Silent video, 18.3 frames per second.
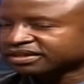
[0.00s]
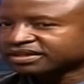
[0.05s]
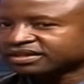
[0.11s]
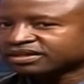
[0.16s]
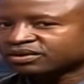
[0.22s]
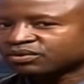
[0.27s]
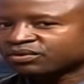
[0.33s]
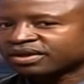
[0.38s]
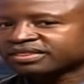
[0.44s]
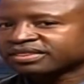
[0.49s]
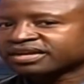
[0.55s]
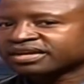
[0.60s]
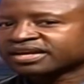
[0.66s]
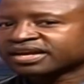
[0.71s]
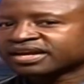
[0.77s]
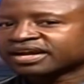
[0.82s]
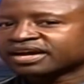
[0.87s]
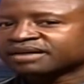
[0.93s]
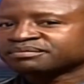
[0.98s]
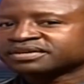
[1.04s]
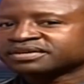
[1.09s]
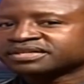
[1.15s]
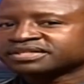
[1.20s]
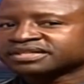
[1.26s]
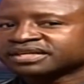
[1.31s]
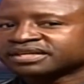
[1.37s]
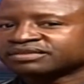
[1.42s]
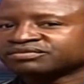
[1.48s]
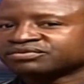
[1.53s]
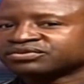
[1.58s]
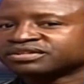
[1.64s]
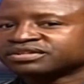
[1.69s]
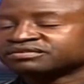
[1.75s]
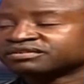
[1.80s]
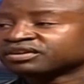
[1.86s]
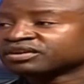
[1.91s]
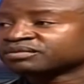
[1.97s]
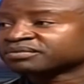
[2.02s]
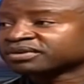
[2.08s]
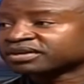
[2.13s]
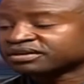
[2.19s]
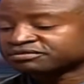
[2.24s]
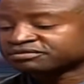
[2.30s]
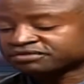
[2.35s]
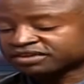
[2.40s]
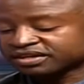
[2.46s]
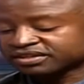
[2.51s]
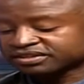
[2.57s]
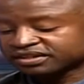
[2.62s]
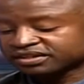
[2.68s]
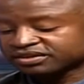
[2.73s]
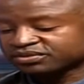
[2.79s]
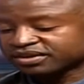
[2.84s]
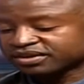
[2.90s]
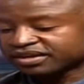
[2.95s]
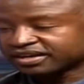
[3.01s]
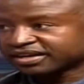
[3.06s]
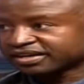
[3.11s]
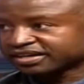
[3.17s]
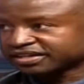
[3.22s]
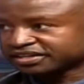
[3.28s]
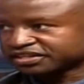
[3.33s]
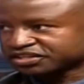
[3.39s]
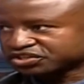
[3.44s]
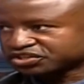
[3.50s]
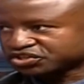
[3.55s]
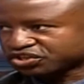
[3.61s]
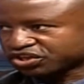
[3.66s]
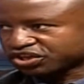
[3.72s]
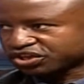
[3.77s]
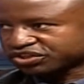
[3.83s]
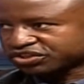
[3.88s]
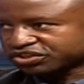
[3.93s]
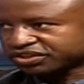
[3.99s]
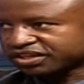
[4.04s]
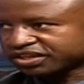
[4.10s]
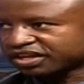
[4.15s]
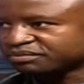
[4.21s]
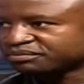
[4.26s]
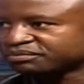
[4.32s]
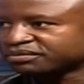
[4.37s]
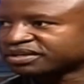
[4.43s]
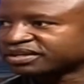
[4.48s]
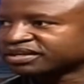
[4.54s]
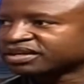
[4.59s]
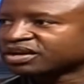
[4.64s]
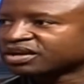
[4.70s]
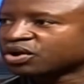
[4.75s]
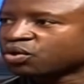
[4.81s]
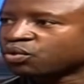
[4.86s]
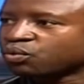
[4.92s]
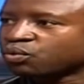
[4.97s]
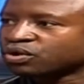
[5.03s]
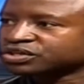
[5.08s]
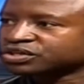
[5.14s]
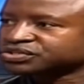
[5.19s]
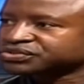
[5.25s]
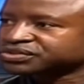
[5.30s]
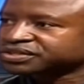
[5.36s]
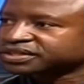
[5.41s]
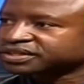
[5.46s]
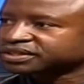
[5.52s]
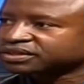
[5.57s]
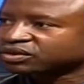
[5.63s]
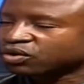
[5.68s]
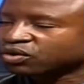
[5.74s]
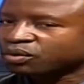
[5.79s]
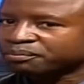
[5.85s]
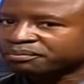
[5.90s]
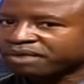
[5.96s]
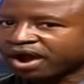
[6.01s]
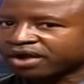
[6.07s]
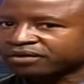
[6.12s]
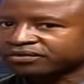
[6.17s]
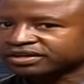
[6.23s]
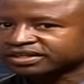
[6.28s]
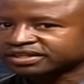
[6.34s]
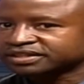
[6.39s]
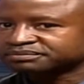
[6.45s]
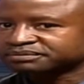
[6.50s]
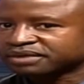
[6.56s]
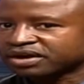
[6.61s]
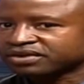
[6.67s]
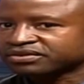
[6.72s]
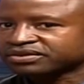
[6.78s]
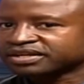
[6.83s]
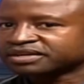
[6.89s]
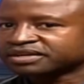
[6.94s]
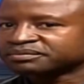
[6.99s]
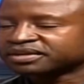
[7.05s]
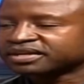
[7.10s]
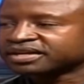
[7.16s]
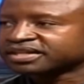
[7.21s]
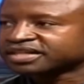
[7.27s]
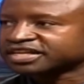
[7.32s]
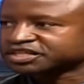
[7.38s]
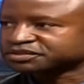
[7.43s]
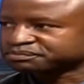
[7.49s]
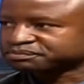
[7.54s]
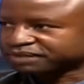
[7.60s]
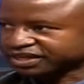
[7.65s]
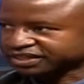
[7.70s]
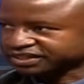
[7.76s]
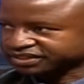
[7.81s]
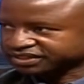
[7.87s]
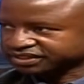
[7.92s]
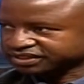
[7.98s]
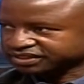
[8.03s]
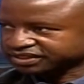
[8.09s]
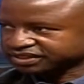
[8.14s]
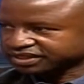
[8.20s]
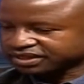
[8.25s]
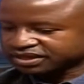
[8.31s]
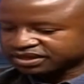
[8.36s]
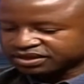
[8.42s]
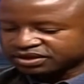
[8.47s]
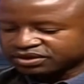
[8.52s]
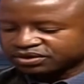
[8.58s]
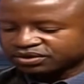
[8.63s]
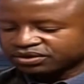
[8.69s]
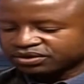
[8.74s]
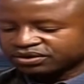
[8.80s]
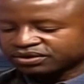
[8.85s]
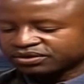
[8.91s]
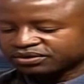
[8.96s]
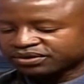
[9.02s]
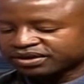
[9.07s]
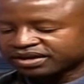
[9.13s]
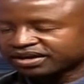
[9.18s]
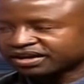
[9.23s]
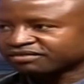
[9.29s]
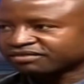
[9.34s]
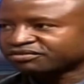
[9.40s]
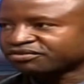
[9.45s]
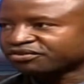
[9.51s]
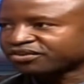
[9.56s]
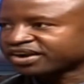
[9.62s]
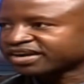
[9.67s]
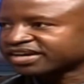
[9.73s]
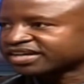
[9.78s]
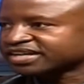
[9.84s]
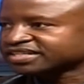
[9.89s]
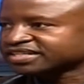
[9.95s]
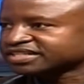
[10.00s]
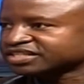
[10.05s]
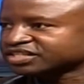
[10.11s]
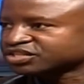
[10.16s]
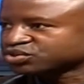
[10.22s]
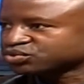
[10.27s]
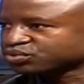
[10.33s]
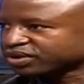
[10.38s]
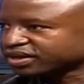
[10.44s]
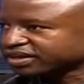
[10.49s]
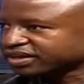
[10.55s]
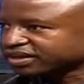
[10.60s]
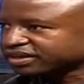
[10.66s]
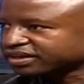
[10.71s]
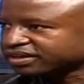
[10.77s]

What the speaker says: what then can happen is that if you develop an infection, you can get a discharge. It can be watery or purulent. Purulent meaning there's pus. You can have redness and swelling.